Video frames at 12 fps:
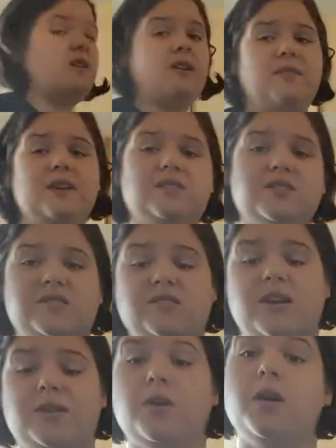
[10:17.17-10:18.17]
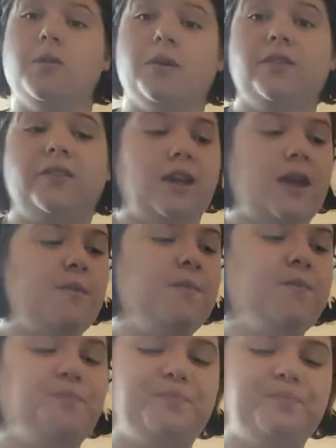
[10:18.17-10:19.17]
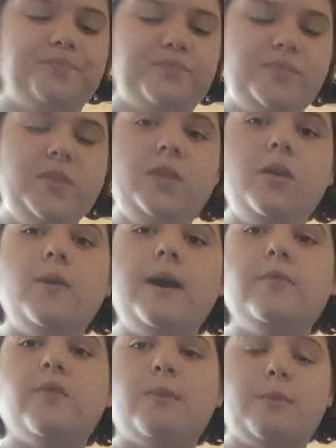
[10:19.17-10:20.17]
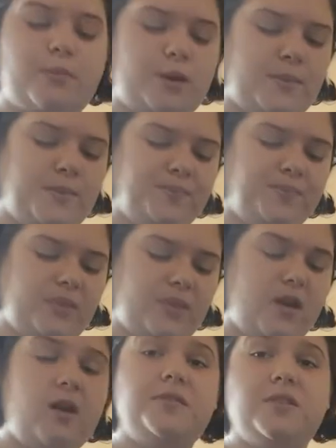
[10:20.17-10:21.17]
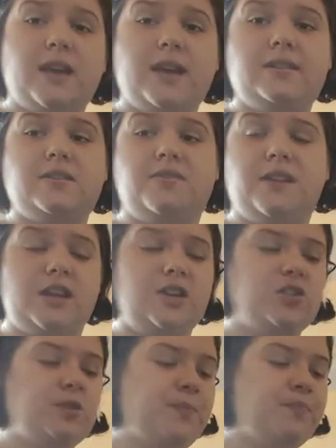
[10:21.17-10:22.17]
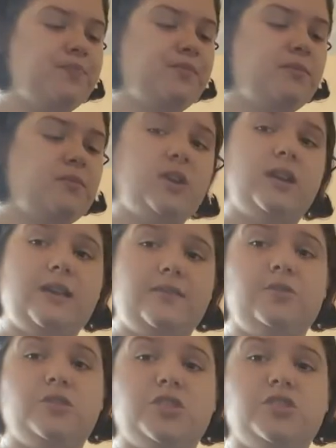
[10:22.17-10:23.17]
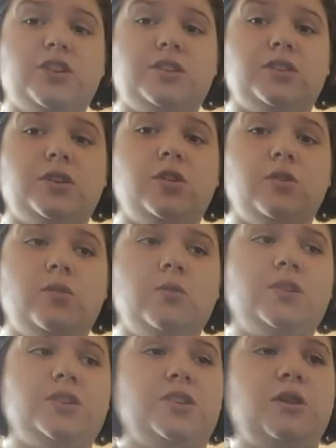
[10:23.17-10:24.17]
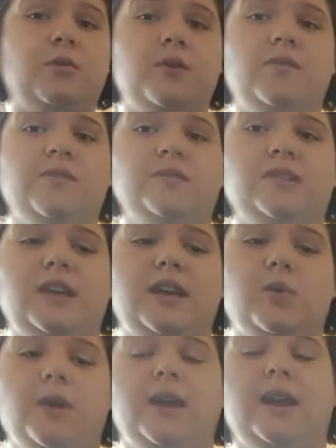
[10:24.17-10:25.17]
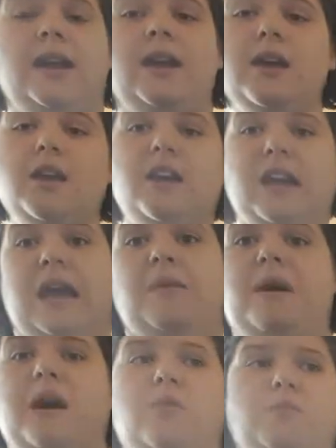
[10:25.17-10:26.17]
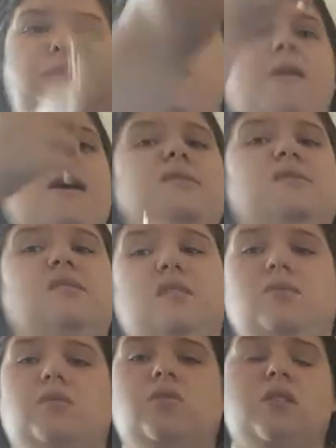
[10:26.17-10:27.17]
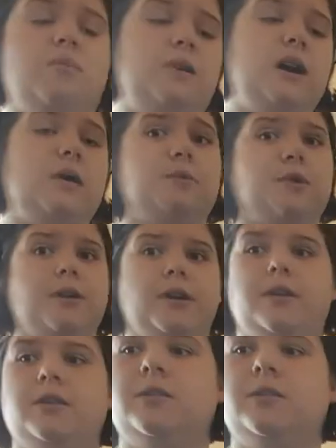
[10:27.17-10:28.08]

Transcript: Leave that to the side once again. Oh, and remember, after your cakes are finished, leave them to the side to cool, because you don't want to obviously quickly get them out and put your hands in there and crumble it up, do you?